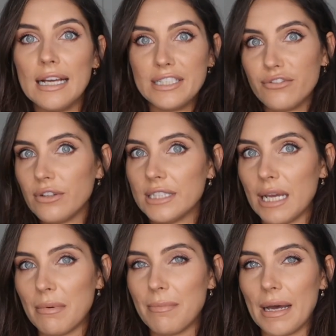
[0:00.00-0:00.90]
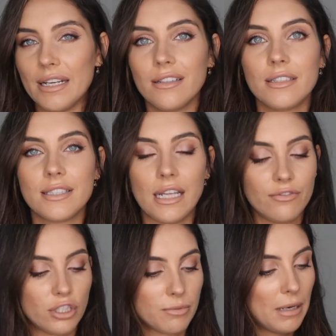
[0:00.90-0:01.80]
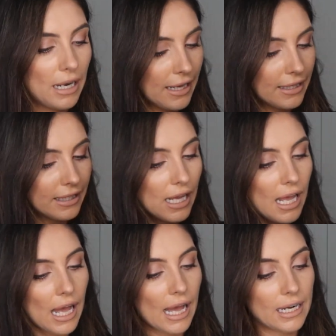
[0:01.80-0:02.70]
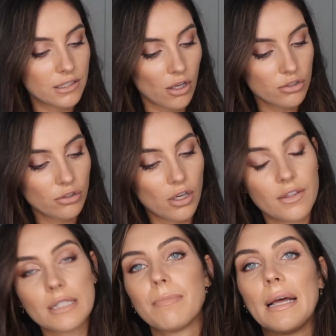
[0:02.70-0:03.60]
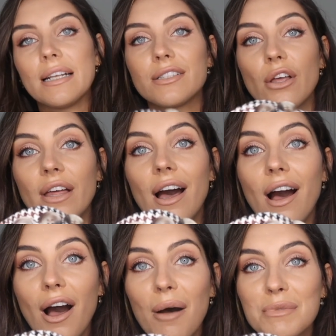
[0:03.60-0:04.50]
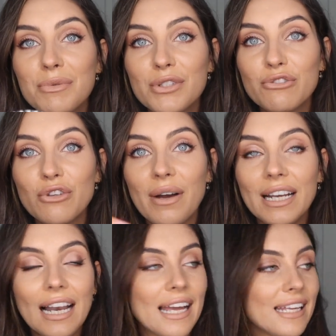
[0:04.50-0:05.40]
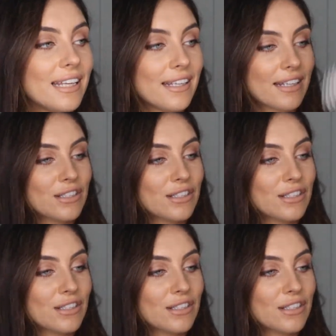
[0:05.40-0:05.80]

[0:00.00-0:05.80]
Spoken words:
different type of button instead of just plain, and it's also got these buttons on the arms, which you know I like.